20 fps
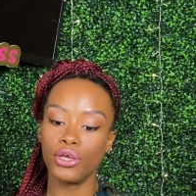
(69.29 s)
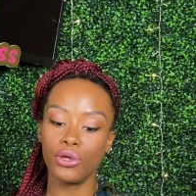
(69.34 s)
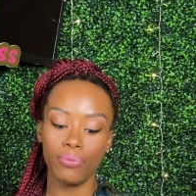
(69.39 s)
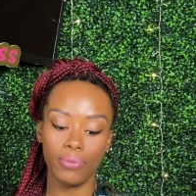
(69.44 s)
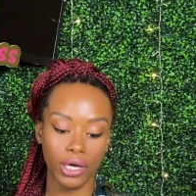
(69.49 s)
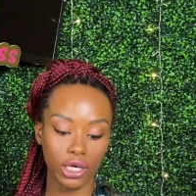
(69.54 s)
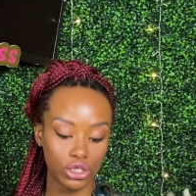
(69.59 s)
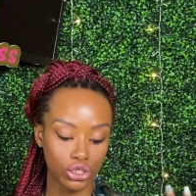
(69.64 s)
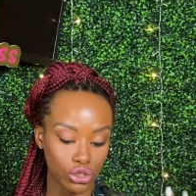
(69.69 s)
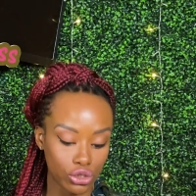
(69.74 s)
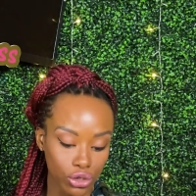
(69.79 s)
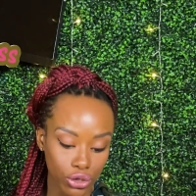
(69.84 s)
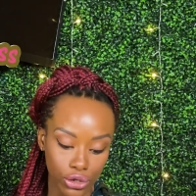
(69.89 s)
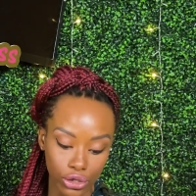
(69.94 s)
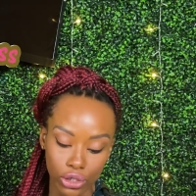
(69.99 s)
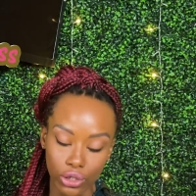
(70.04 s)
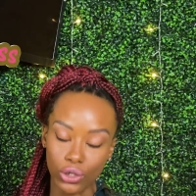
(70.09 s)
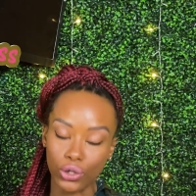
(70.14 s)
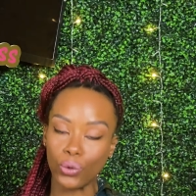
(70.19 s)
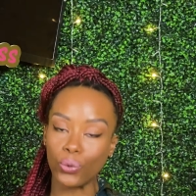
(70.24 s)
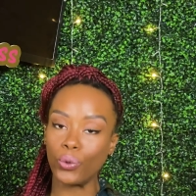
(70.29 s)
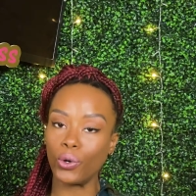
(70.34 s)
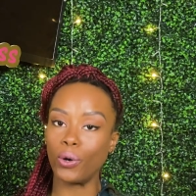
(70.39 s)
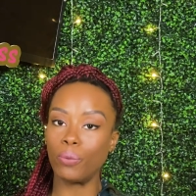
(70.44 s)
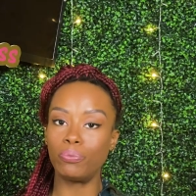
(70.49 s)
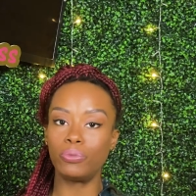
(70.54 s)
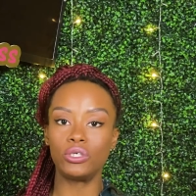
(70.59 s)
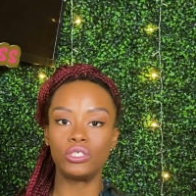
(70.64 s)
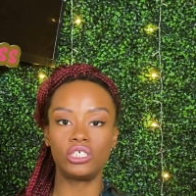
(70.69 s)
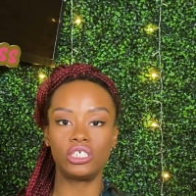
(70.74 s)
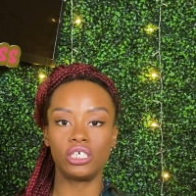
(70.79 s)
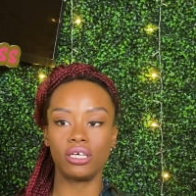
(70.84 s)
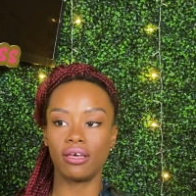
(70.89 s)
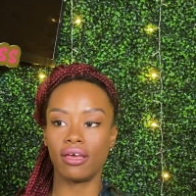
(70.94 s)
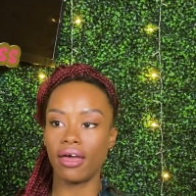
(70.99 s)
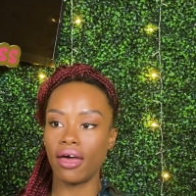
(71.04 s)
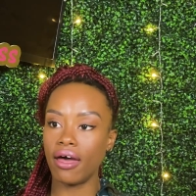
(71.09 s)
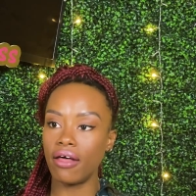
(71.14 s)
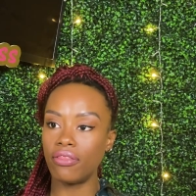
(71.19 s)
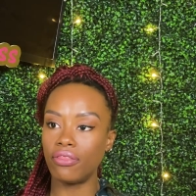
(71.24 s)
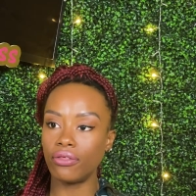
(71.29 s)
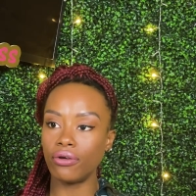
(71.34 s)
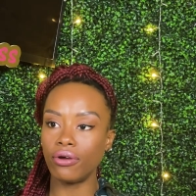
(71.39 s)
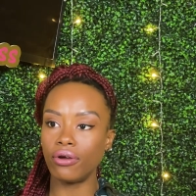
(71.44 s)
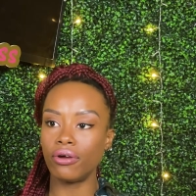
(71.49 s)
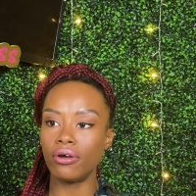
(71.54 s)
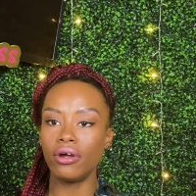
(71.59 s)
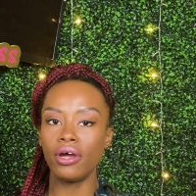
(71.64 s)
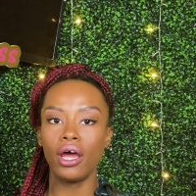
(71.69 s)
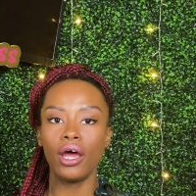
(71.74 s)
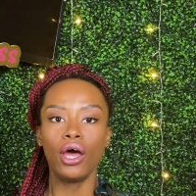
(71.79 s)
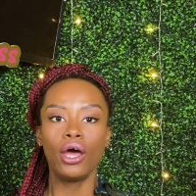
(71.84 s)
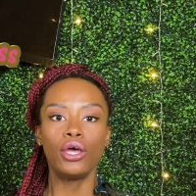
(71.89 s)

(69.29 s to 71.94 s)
You make sure you look well put together.